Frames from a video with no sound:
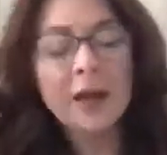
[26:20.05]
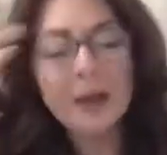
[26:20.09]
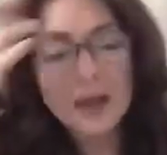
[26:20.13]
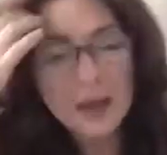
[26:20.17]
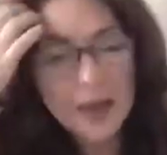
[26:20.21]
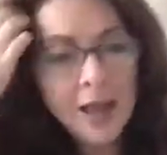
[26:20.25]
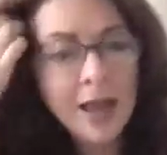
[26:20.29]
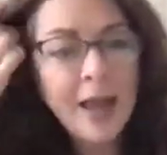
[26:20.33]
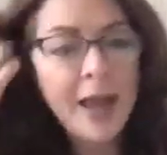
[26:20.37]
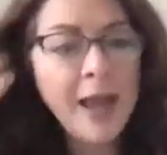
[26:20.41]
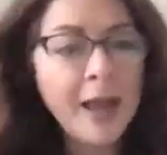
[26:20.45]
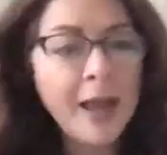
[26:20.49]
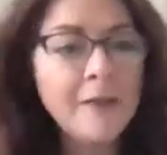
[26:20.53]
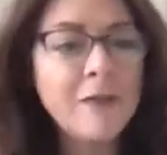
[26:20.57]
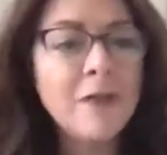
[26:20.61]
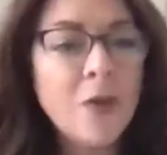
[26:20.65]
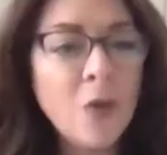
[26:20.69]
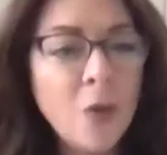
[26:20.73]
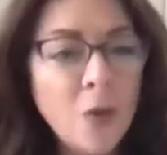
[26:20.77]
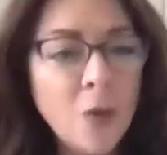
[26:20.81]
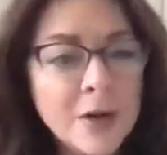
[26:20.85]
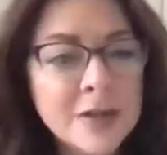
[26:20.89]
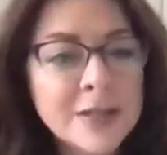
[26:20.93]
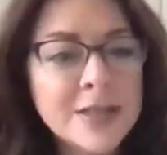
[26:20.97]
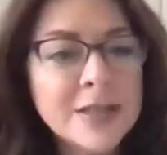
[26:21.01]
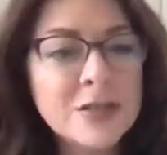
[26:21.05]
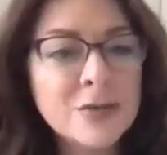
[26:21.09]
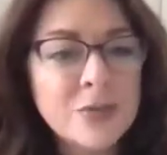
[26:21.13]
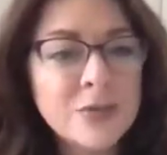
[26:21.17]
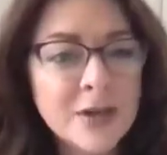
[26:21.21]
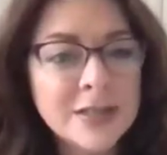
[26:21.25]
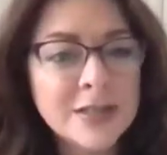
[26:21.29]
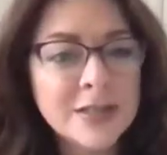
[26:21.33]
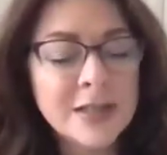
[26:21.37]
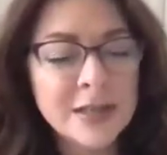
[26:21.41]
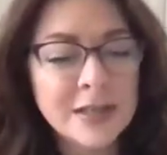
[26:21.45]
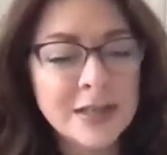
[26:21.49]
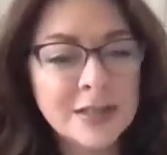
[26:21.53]
Yeah, of course, it's
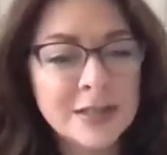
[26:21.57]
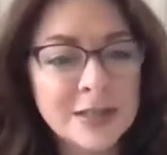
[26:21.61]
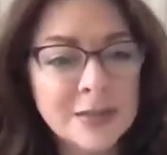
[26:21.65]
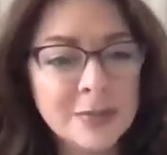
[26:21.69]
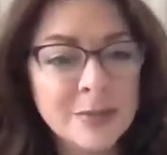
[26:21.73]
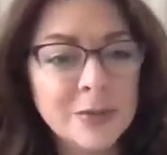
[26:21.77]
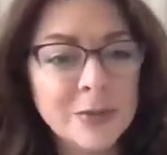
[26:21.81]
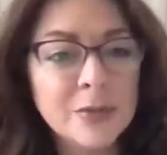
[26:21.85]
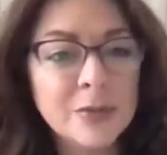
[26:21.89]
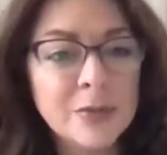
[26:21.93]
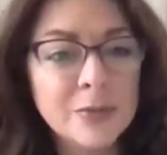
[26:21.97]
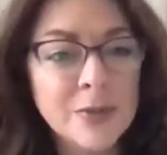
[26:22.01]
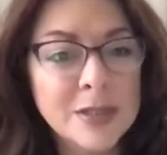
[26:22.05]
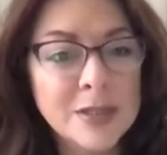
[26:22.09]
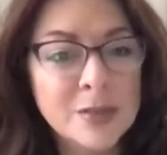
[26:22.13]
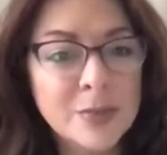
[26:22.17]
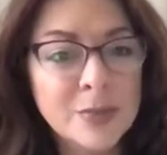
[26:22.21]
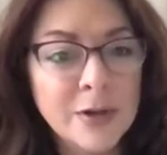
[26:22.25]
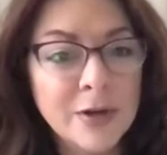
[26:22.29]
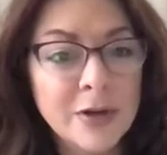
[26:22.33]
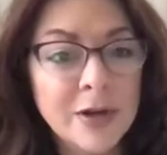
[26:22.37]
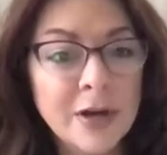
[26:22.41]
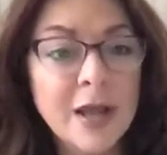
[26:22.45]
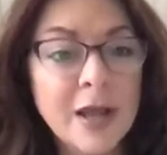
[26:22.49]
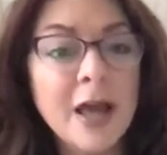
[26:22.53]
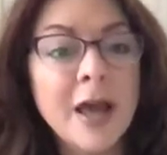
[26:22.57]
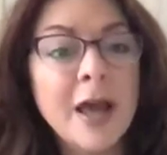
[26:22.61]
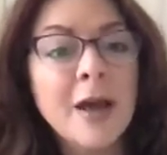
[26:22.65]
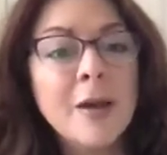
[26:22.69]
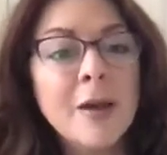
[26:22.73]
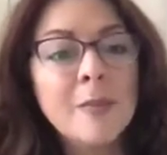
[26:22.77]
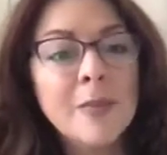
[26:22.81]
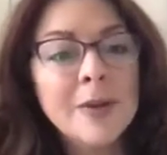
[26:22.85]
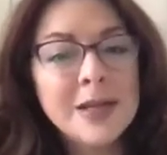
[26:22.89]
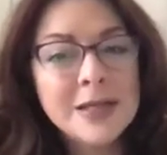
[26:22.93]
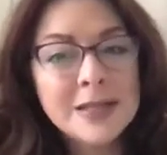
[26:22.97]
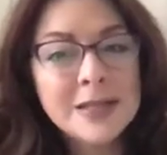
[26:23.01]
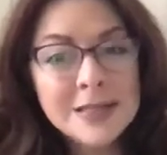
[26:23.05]
resonating deeply with my spirit.
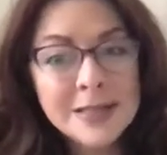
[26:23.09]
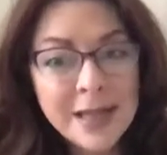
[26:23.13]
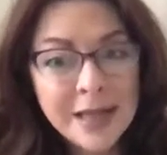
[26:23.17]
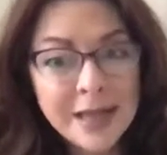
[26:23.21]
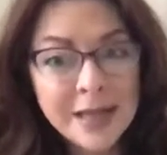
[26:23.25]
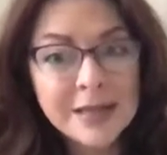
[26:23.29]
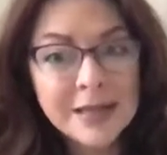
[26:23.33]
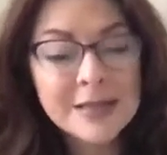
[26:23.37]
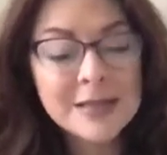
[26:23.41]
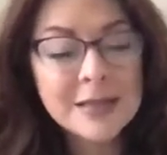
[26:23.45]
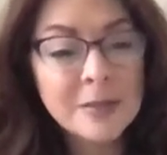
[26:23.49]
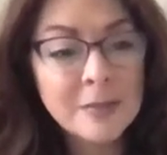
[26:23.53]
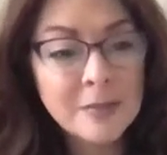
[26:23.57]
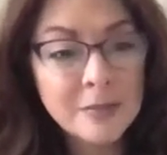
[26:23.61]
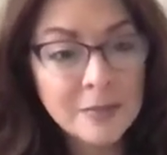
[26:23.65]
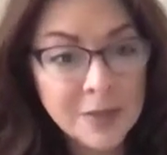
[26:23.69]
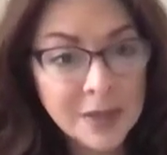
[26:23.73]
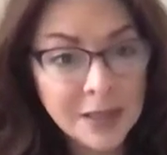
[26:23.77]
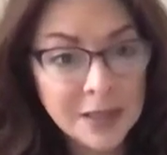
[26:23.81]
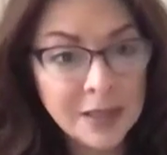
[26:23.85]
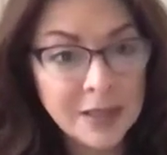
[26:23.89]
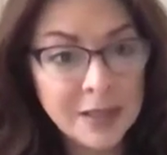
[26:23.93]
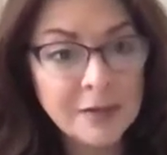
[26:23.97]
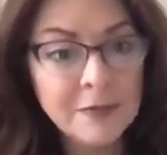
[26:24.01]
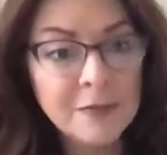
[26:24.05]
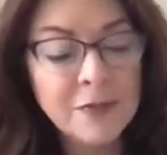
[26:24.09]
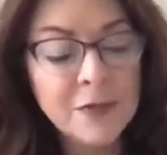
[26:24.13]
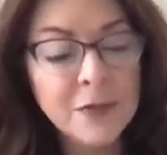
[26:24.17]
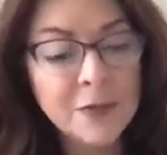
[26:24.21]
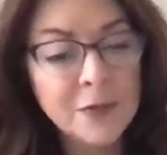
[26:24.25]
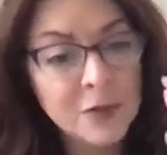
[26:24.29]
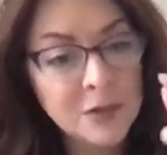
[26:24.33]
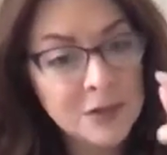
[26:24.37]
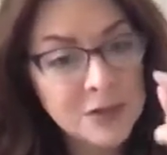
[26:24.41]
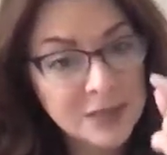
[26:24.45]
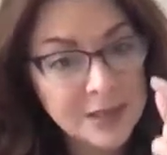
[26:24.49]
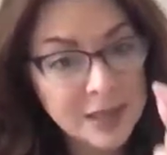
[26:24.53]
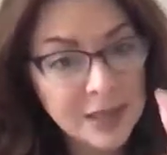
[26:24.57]
But it takes a minute for
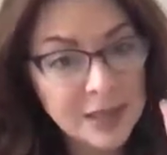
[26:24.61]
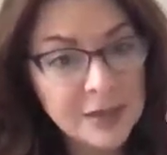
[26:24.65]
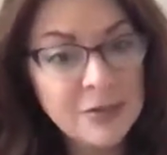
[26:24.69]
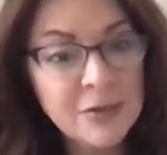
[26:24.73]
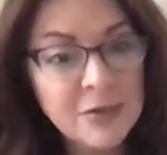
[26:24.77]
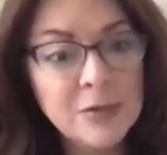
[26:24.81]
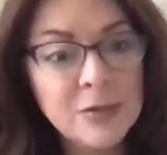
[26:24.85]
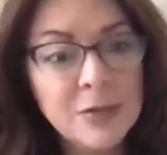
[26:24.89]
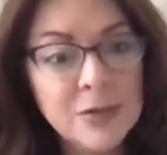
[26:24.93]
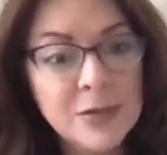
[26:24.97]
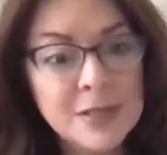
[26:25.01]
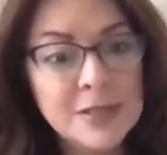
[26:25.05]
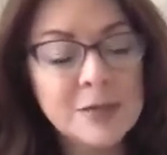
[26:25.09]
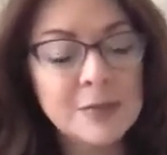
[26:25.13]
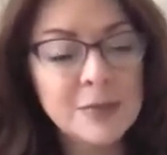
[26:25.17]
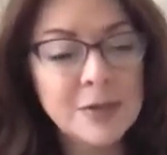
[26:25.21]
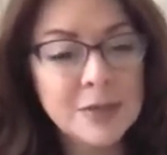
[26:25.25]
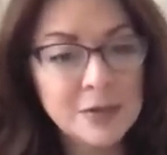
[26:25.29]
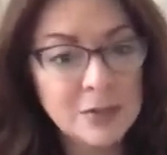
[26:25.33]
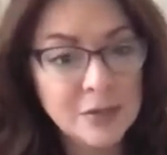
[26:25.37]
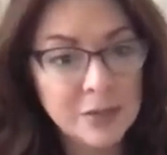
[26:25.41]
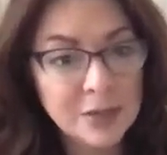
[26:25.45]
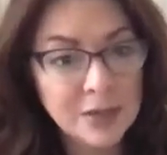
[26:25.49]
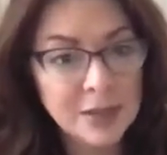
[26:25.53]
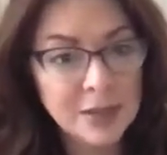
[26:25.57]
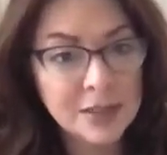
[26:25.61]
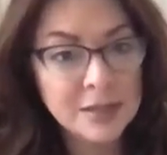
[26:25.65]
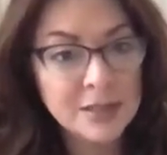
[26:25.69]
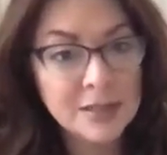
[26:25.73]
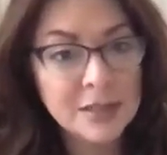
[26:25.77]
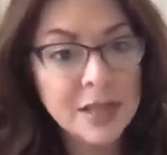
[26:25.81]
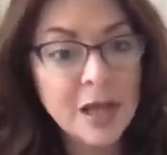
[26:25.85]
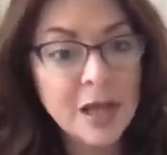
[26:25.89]
the sacred wisdom that's within us